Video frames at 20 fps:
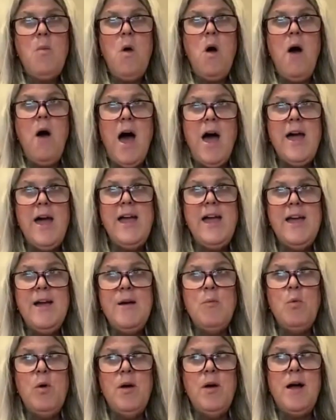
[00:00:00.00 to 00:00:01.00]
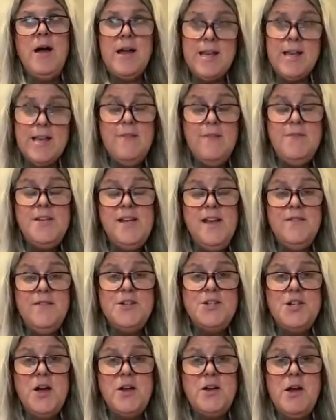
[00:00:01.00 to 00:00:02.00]
well, I'd love to give
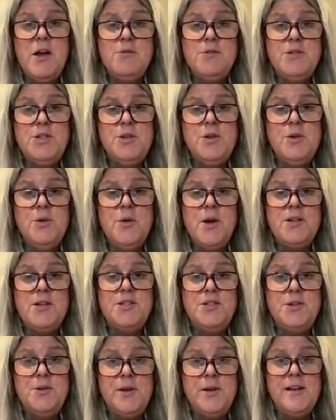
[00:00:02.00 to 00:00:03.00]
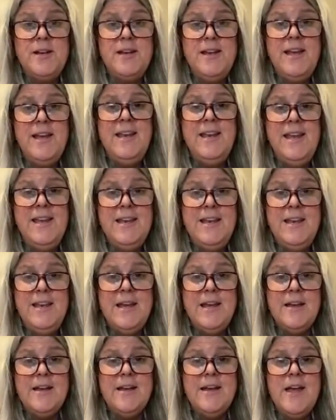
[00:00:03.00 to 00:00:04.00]
a shout out to a student in
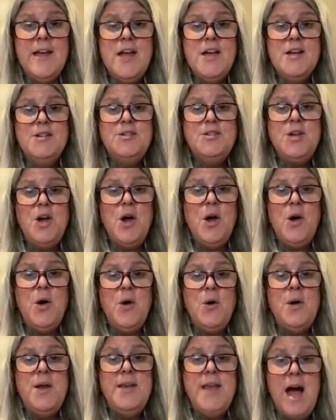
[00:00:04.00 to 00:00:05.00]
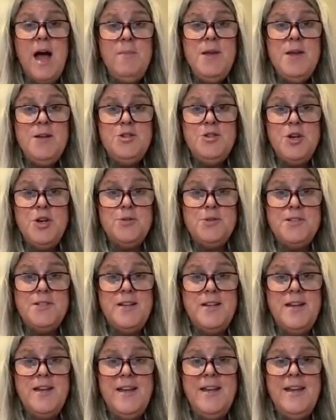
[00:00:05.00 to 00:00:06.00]
India. So Namia
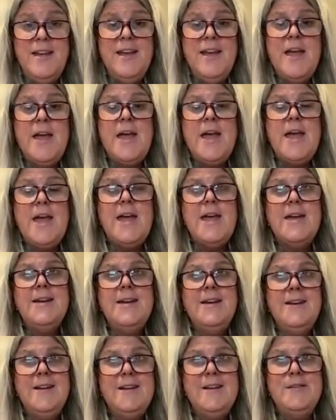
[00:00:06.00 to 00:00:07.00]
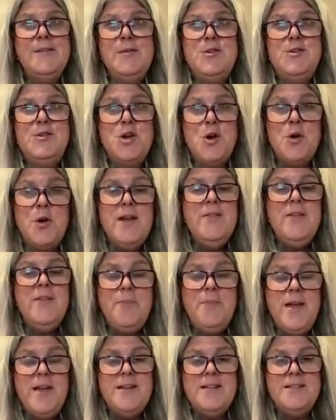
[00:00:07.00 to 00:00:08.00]
Joshi, during the
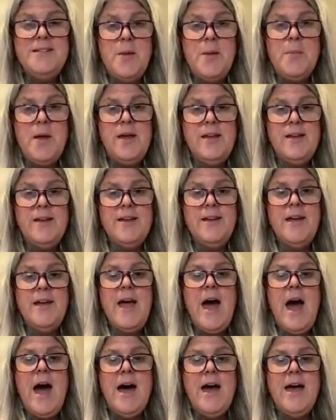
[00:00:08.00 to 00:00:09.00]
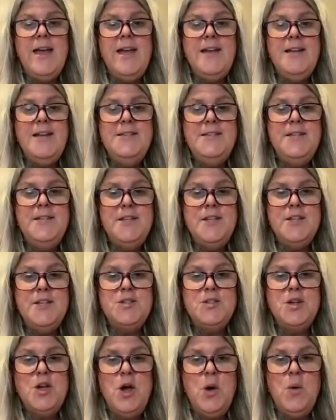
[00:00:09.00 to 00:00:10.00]
pandemic, I did
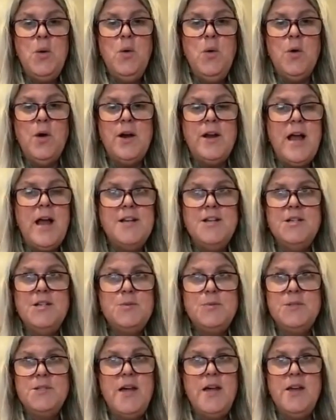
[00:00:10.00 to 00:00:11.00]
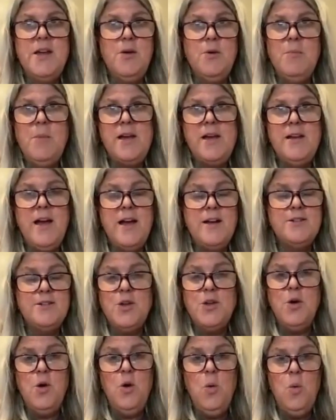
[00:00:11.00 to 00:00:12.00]
this cohort. I just was like, oh my gosh,
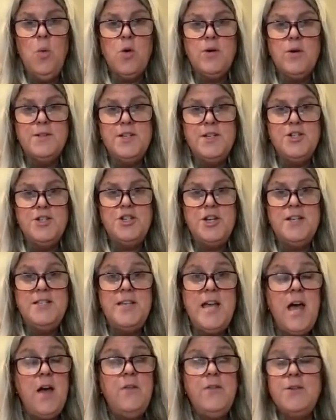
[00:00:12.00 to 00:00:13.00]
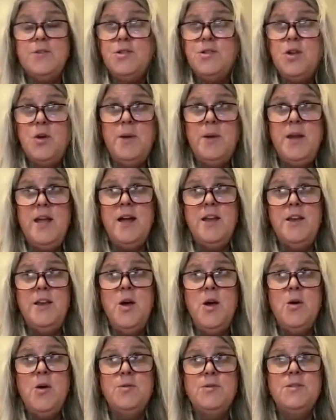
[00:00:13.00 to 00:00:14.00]
the whole world has shut down. There's so many
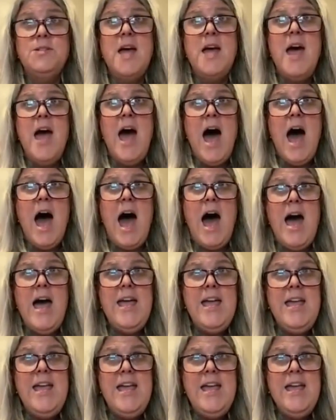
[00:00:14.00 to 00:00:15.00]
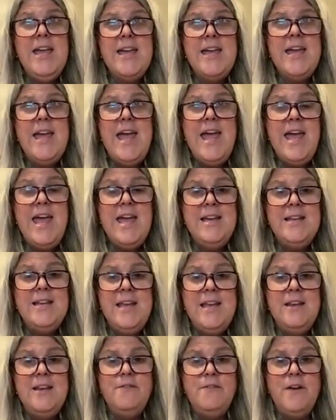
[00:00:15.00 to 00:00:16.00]
unknowns. I
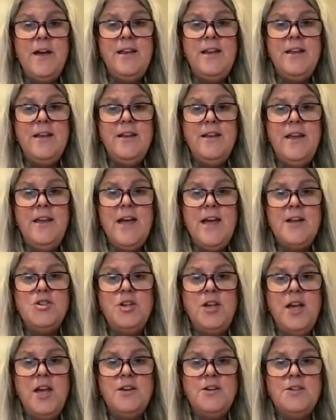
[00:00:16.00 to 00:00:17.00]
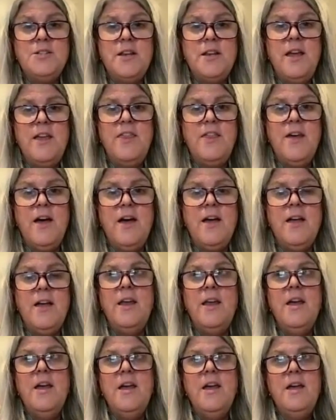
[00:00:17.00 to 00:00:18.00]
hand invited educators that I thought
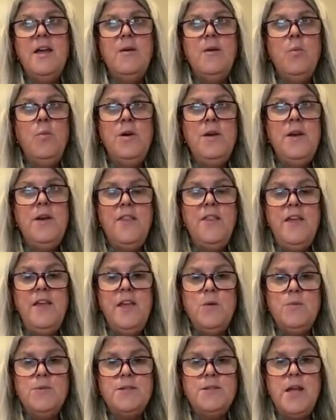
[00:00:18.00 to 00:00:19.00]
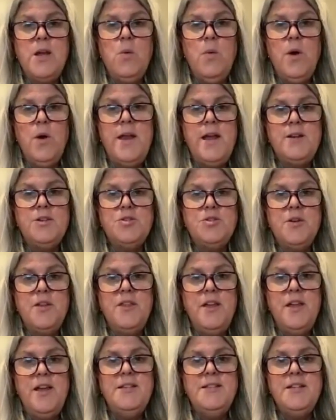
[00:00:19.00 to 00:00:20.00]
wouldn't think it was like one extra
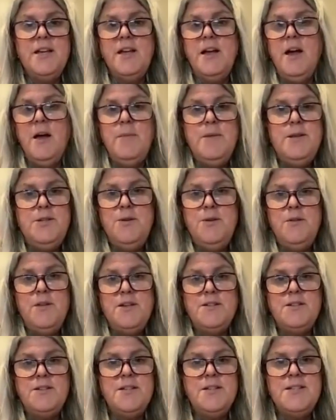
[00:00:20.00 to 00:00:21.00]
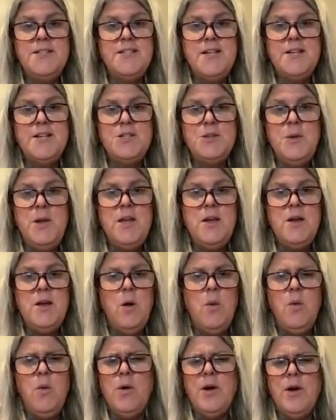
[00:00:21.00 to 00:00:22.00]
thing to come and do this 6-week
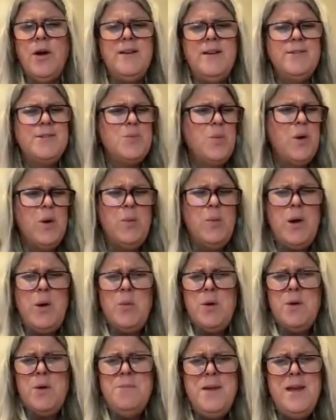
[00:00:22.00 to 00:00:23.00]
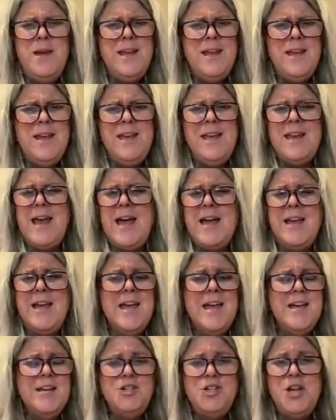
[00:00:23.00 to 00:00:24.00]
cohort where we were meeting, and I
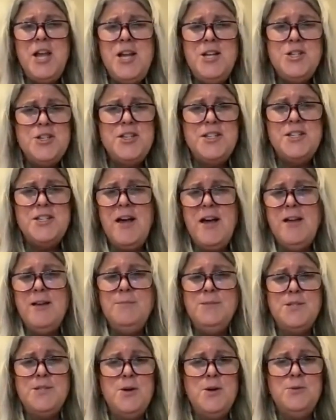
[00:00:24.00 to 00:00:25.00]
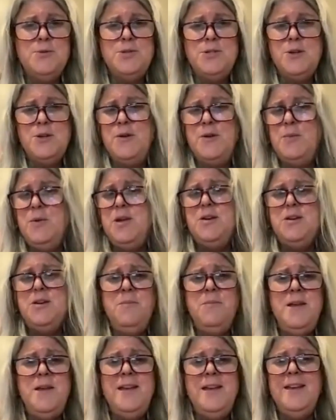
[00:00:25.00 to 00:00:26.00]
changed the time zone so that we could
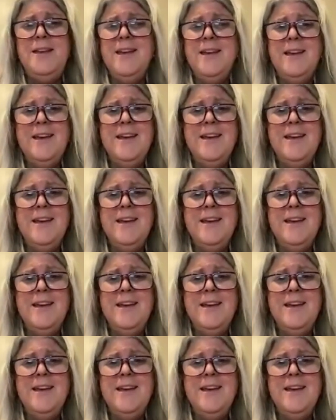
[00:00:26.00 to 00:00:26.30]
meet,